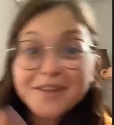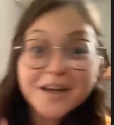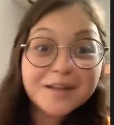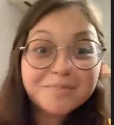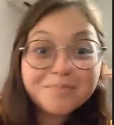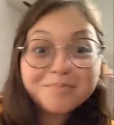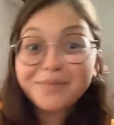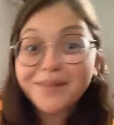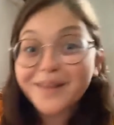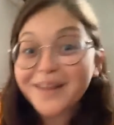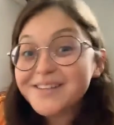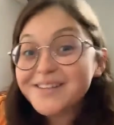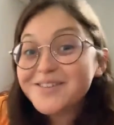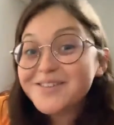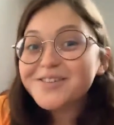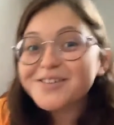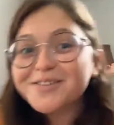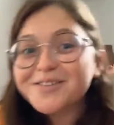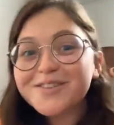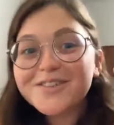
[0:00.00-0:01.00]
blazer,
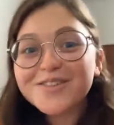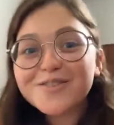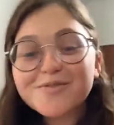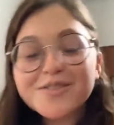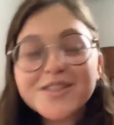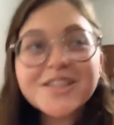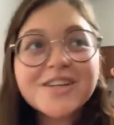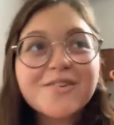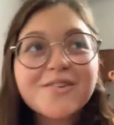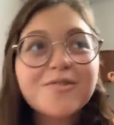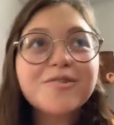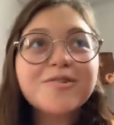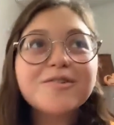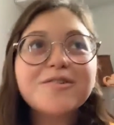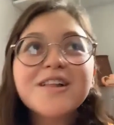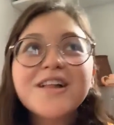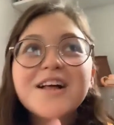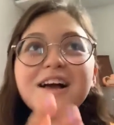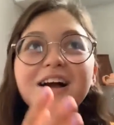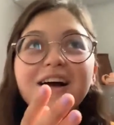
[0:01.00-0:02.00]
it looks really cool,
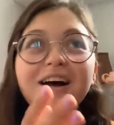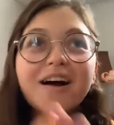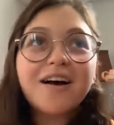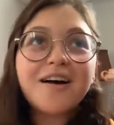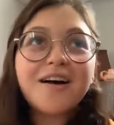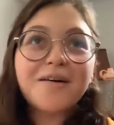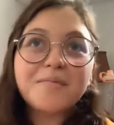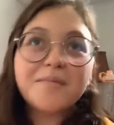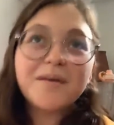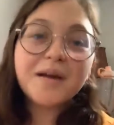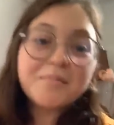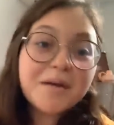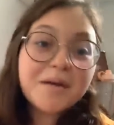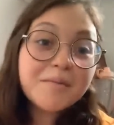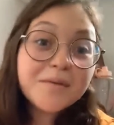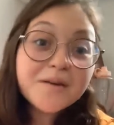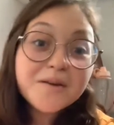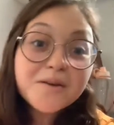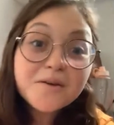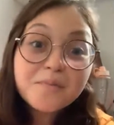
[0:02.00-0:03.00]
and maybe
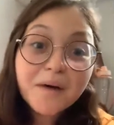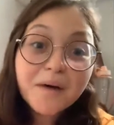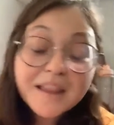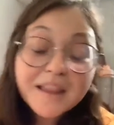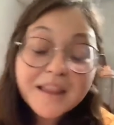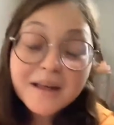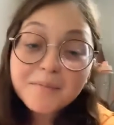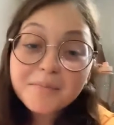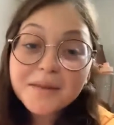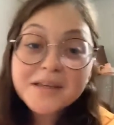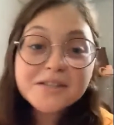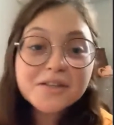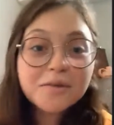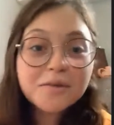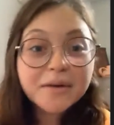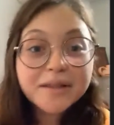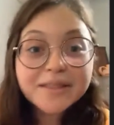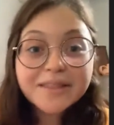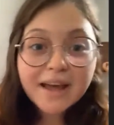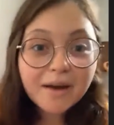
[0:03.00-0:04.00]
you buy that blazer, but
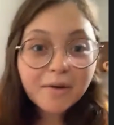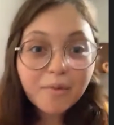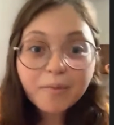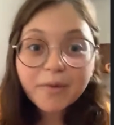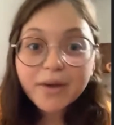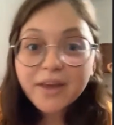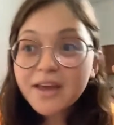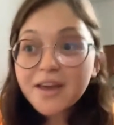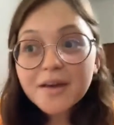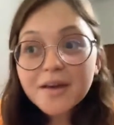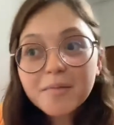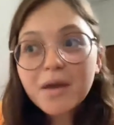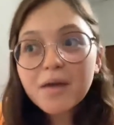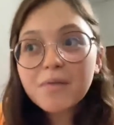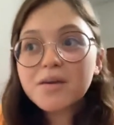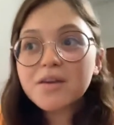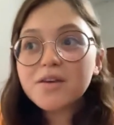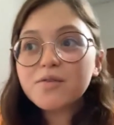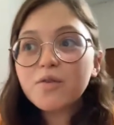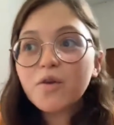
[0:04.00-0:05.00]
that week maybe
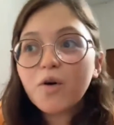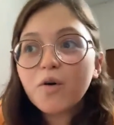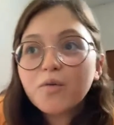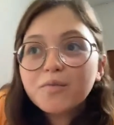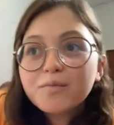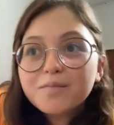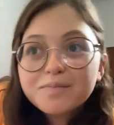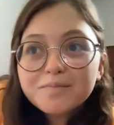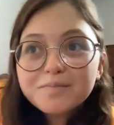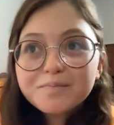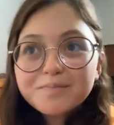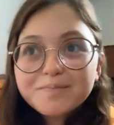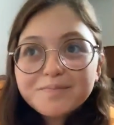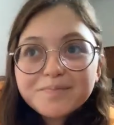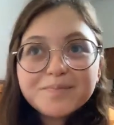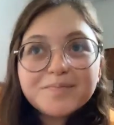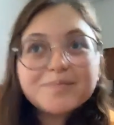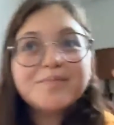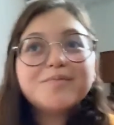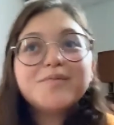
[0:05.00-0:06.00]
you
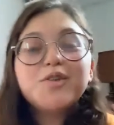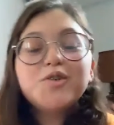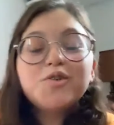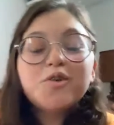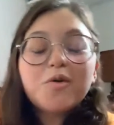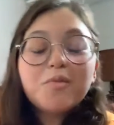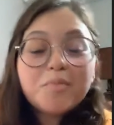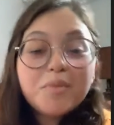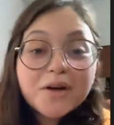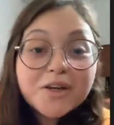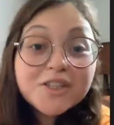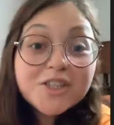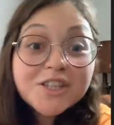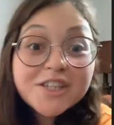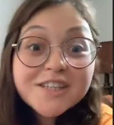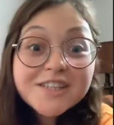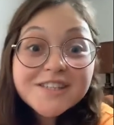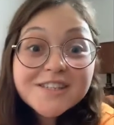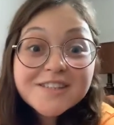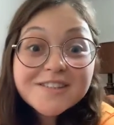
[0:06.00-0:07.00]
don't
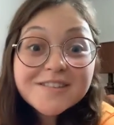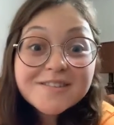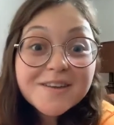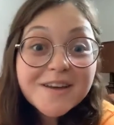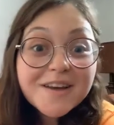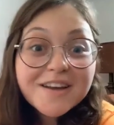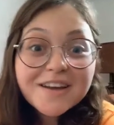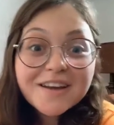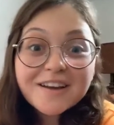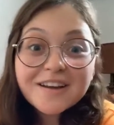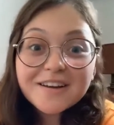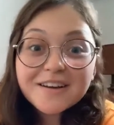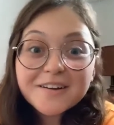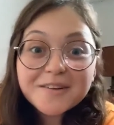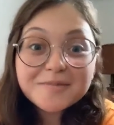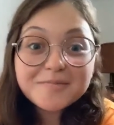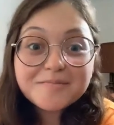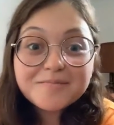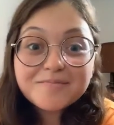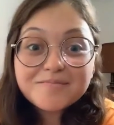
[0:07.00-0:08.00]
purchase
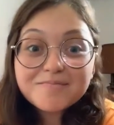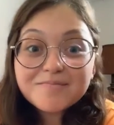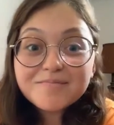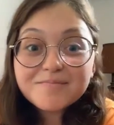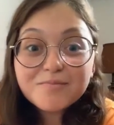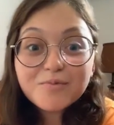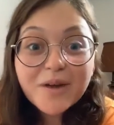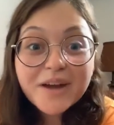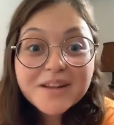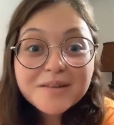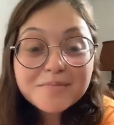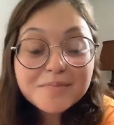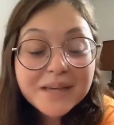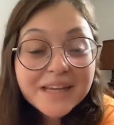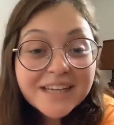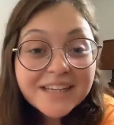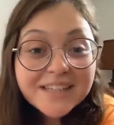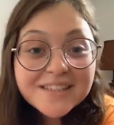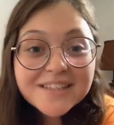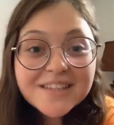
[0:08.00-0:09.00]
red
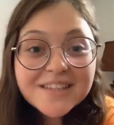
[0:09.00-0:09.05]
meat,